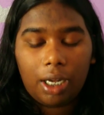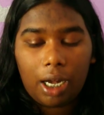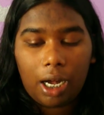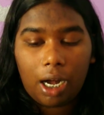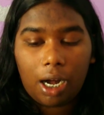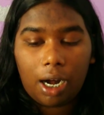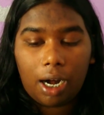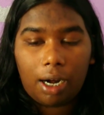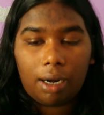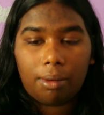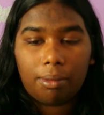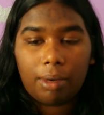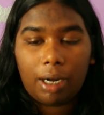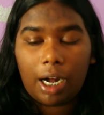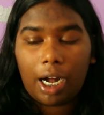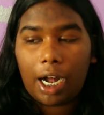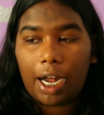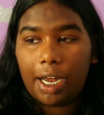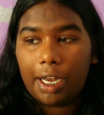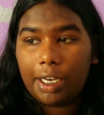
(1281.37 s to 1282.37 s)

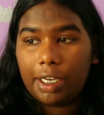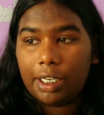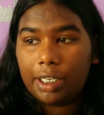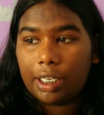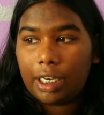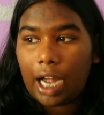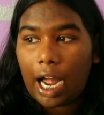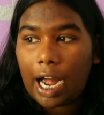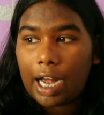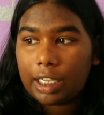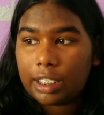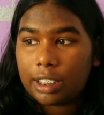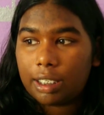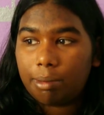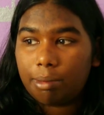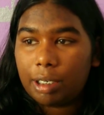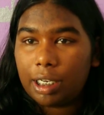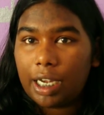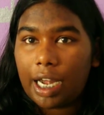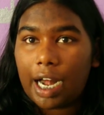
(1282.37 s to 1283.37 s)
I had
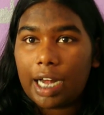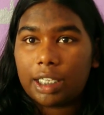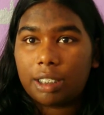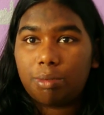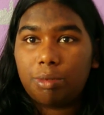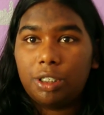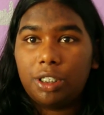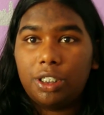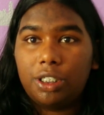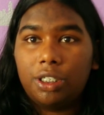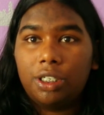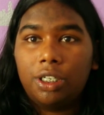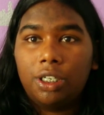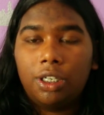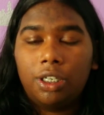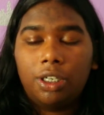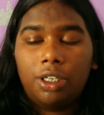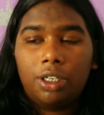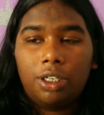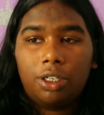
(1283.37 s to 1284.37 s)
somebody ask me,
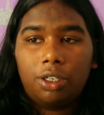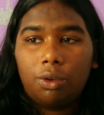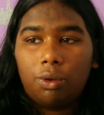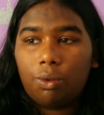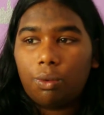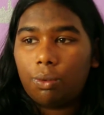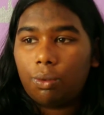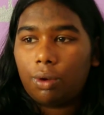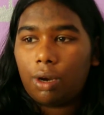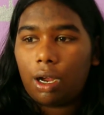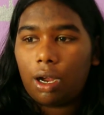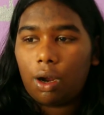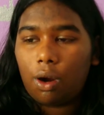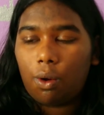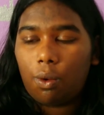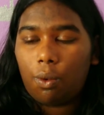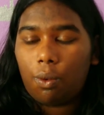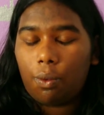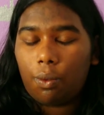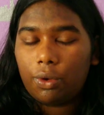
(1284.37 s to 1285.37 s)

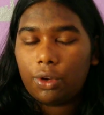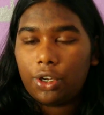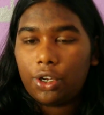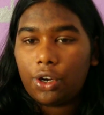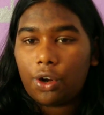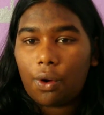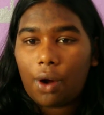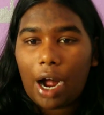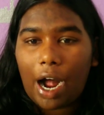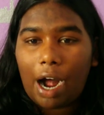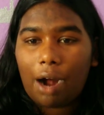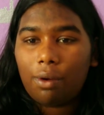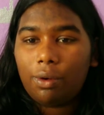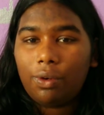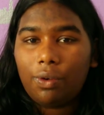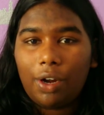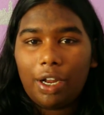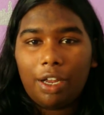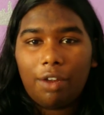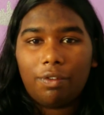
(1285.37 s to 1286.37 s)
you know, how
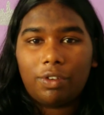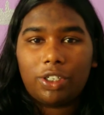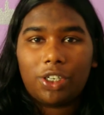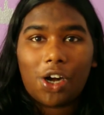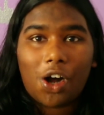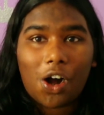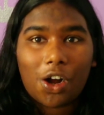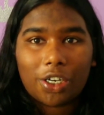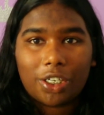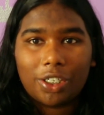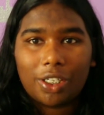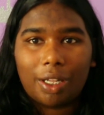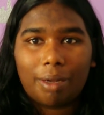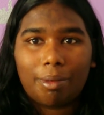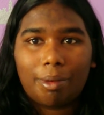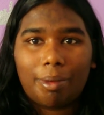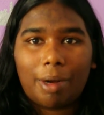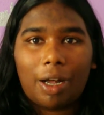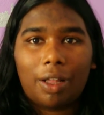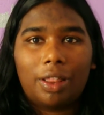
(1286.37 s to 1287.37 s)
do I even talk to
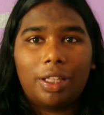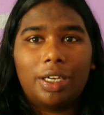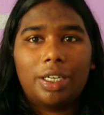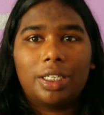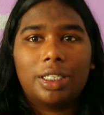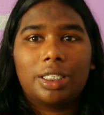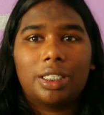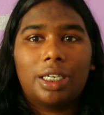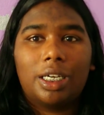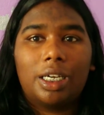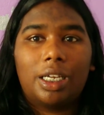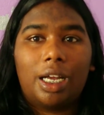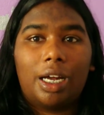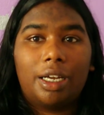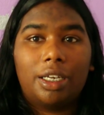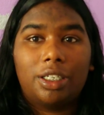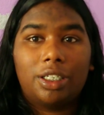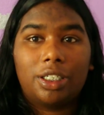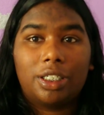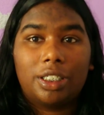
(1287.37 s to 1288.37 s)
them about this? And
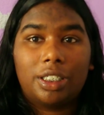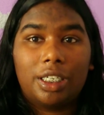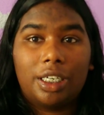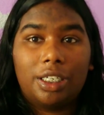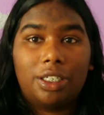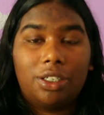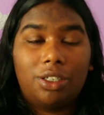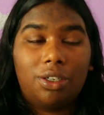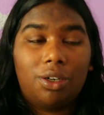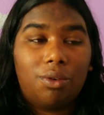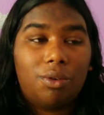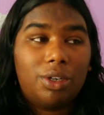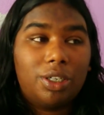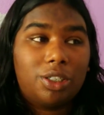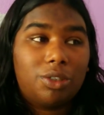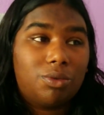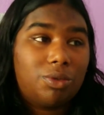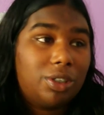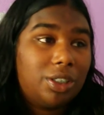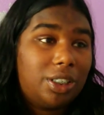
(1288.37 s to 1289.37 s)
I just said, you know,
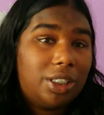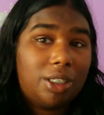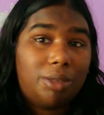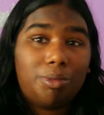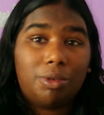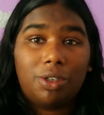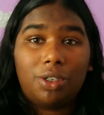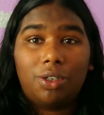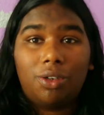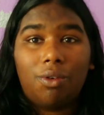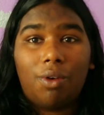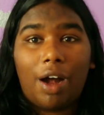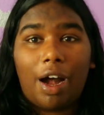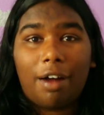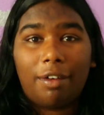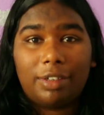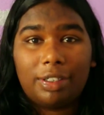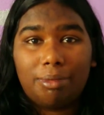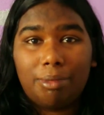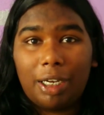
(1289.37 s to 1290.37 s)
it's really simple. You don't
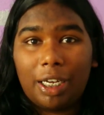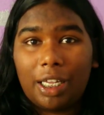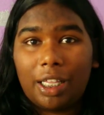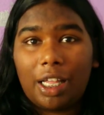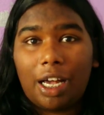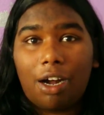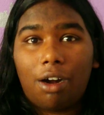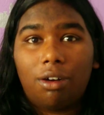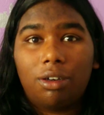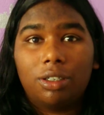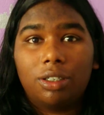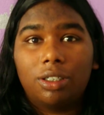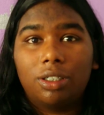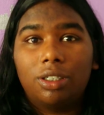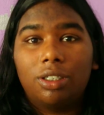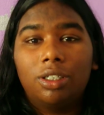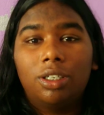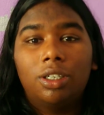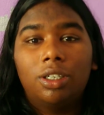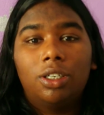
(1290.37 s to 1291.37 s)
have to make it that hard.
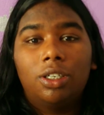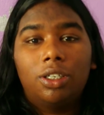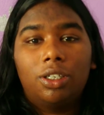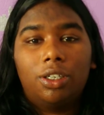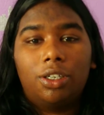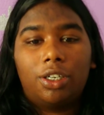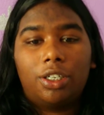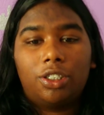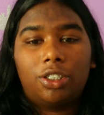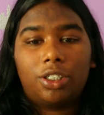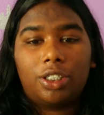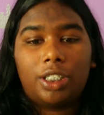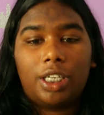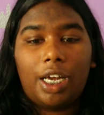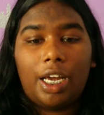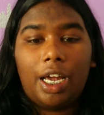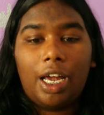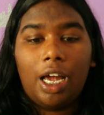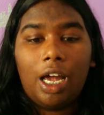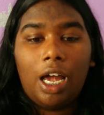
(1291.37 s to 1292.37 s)
You can just
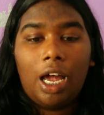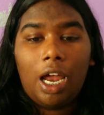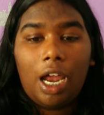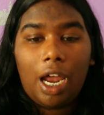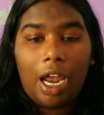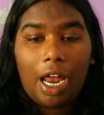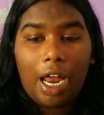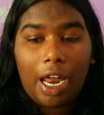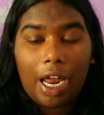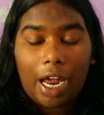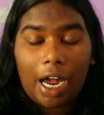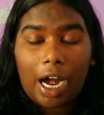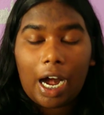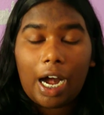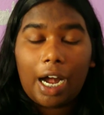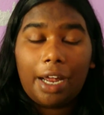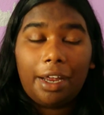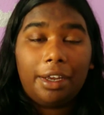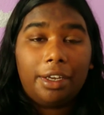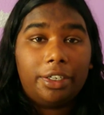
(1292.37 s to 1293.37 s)
say, hey,
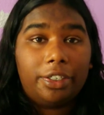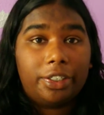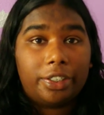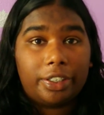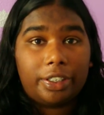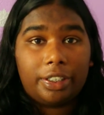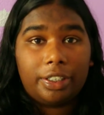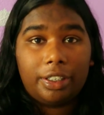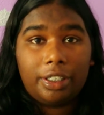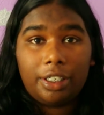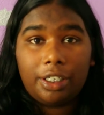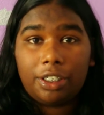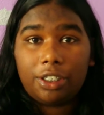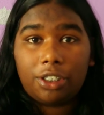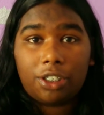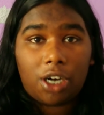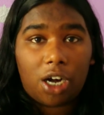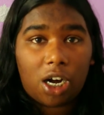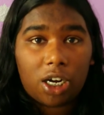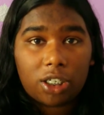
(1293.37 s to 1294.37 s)
I just need to
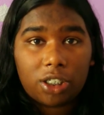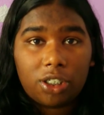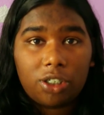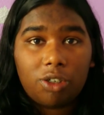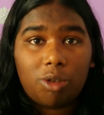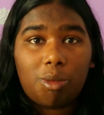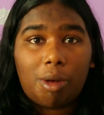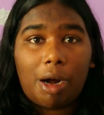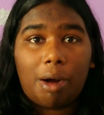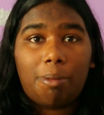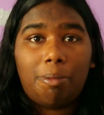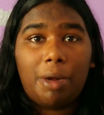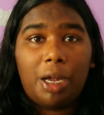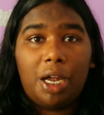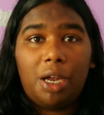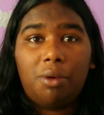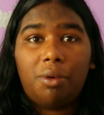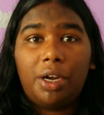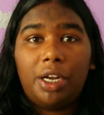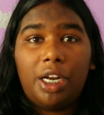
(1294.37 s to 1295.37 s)
talk to you about
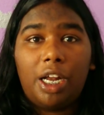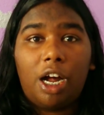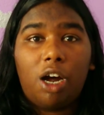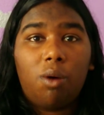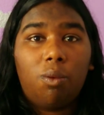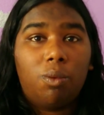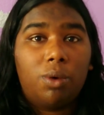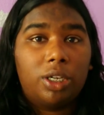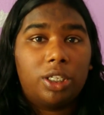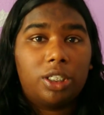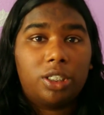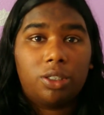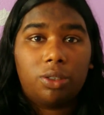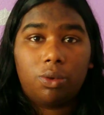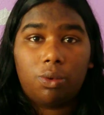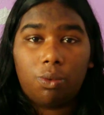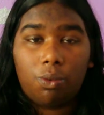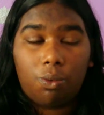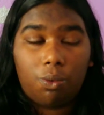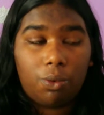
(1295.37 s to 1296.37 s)
pay right now. What
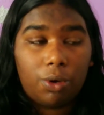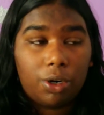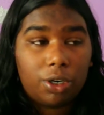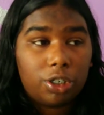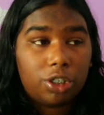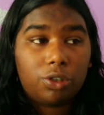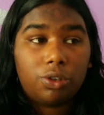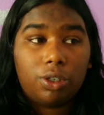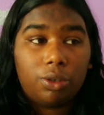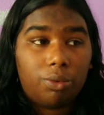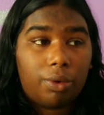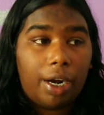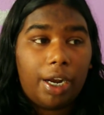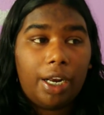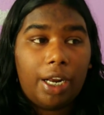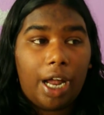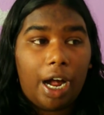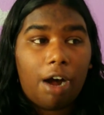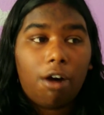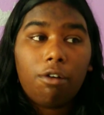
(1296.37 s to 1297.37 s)
we're doing right
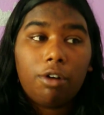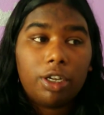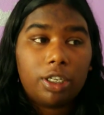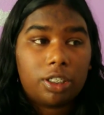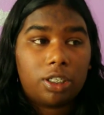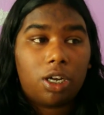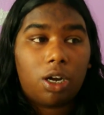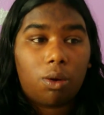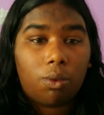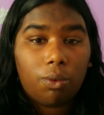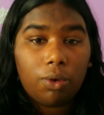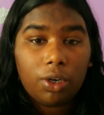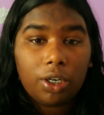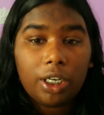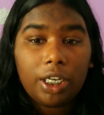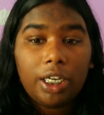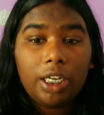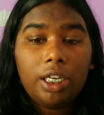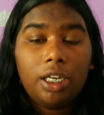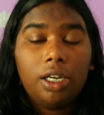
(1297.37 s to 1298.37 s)
now is not
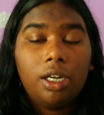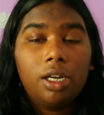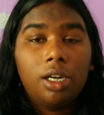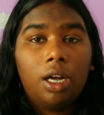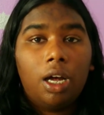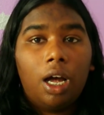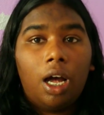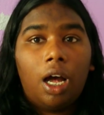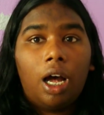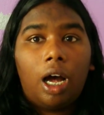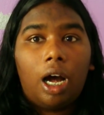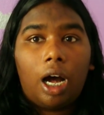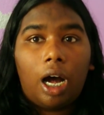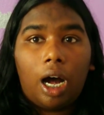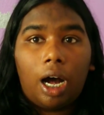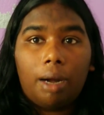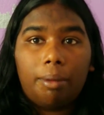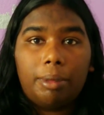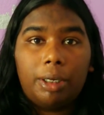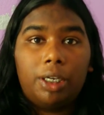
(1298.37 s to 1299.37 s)
working.
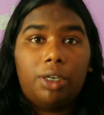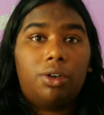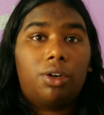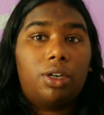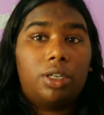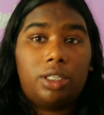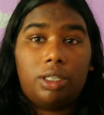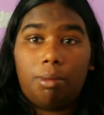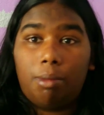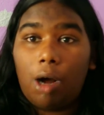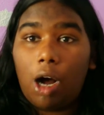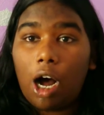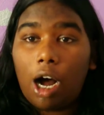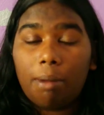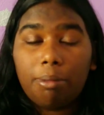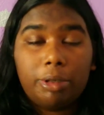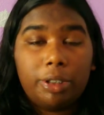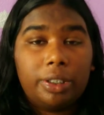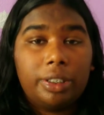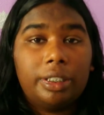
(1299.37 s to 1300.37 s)
Here are some
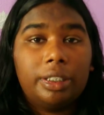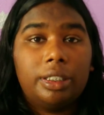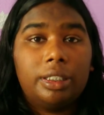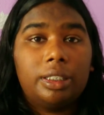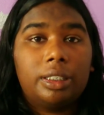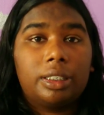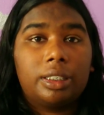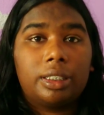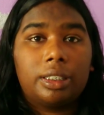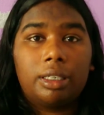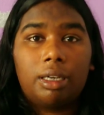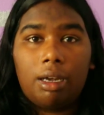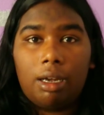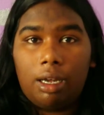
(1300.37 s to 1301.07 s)
options.